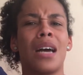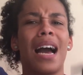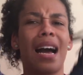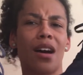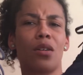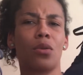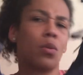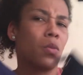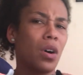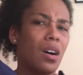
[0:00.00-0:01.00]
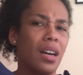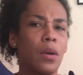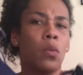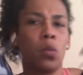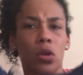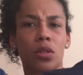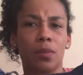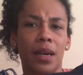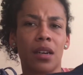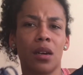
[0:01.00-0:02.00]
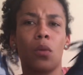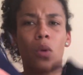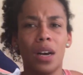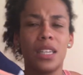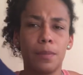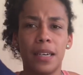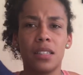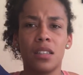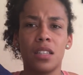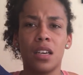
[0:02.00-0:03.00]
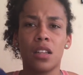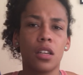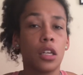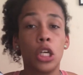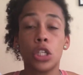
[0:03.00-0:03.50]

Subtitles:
how, why, what's better, why it's better than the other.